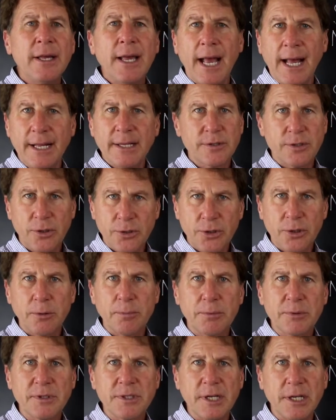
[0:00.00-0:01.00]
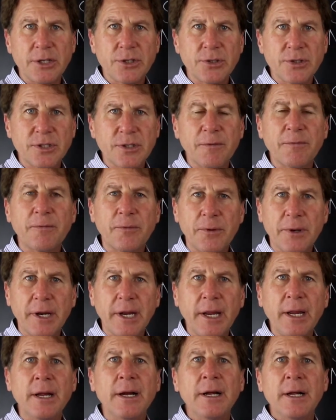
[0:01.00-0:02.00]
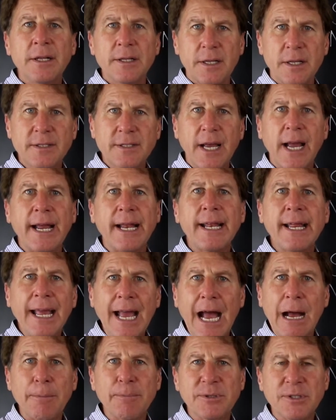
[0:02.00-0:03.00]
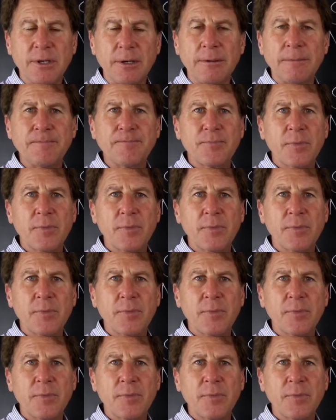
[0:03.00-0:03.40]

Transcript: and surgical procedures to free the tight capsule.